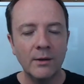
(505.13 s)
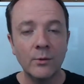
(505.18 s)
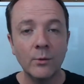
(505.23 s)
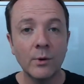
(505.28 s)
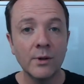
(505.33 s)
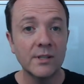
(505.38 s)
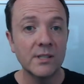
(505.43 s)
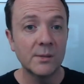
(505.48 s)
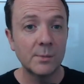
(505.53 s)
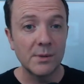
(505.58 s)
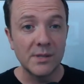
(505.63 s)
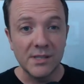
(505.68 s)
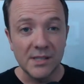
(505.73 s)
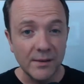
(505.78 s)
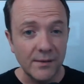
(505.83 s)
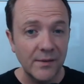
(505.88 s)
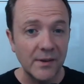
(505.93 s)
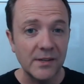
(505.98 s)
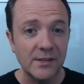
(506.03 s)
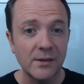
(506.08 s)
and you want
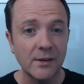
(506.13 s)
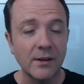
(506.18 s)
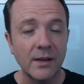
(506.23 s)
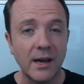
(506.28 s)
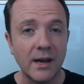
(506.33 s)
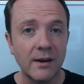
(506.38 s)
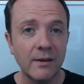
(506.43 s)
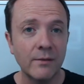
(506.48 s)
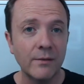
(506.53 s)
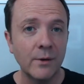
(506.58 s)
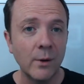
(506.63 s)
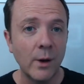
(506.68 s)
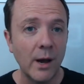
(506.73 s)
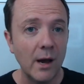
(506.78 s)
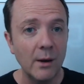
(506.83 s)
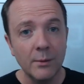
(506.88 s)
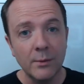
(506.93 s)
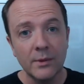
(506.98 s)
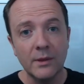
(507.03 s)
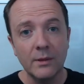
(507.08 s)
specifics on kind of you know
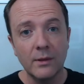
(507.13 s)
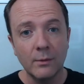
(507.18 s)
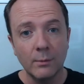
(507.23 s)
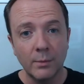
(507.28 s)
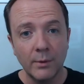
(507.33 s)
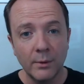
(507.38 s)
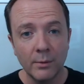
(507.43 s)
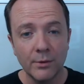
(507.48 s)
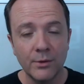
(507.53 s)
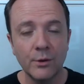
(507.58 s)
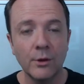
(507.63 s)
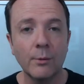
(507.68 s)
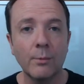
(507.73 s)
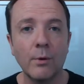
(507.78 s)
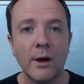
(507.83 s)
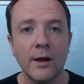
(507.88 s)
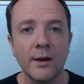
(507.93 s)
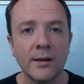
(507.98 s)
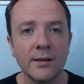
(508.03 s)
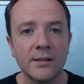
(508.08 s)
how it would be with your
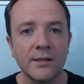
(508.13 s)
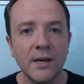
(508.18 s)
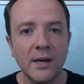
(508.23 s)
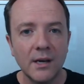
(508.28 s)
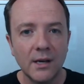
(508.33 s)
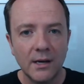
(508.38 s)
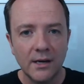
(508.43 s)
product,